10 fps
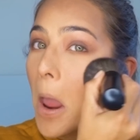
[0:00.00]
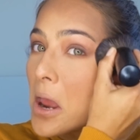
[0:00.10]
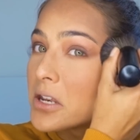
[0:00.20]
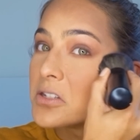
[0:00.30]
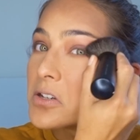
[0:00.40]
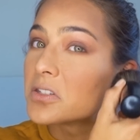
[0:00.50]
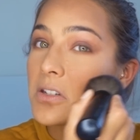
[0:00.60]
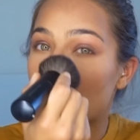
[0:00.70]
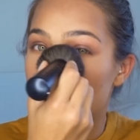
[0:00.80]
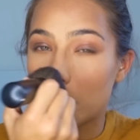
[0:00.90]
It's just
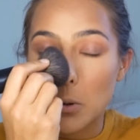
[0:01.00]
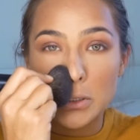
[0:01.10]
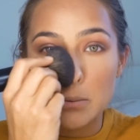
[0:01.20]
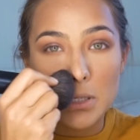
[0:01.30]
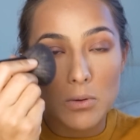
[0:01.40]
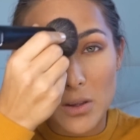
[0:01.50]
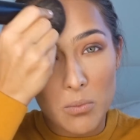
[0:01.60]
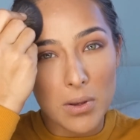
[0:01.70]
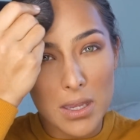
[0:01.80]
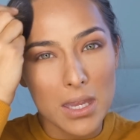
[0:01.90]
not supposed to be
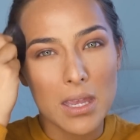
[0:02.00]
that way.